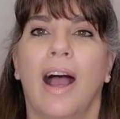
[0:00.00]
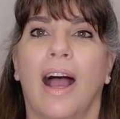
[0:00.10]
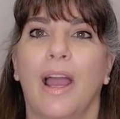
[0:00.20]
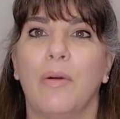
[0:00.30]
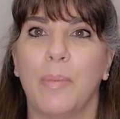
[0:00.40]

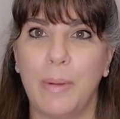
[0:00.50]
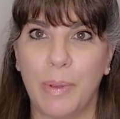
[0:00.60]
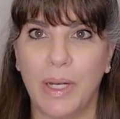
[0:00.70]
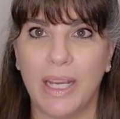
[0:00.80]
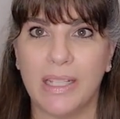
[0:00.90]
I will be
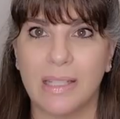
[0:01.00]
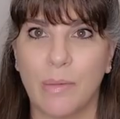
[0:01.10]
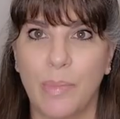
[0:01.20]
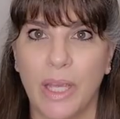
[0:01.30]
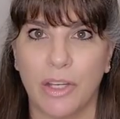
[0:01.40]
putting in
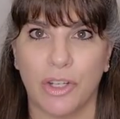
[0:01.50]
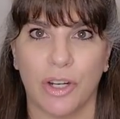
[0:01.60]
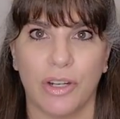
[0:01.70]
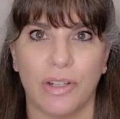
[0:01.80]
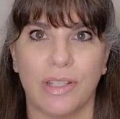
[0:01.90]
some
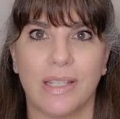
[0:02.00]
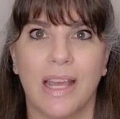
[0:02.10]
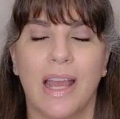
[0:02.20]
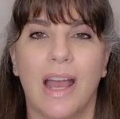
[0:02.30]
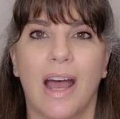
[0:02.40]
pictures
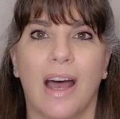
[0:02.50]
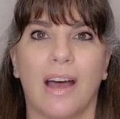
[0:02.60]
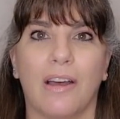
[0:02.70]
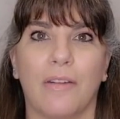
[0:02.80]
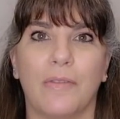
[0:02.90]

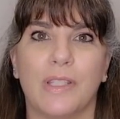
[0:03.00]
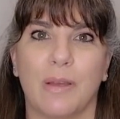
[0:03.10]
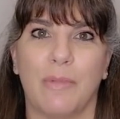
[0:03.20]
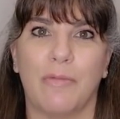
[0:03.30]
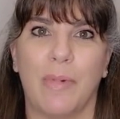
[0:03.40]
of
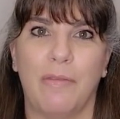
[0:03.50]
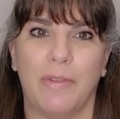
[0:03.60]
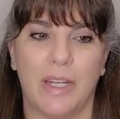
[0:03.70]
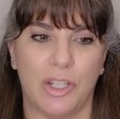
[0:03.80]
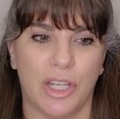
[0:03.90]
some of my
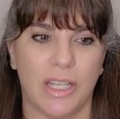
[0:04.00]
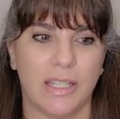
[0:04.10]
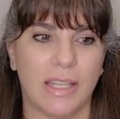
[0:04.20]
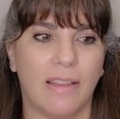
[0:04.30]
finishes.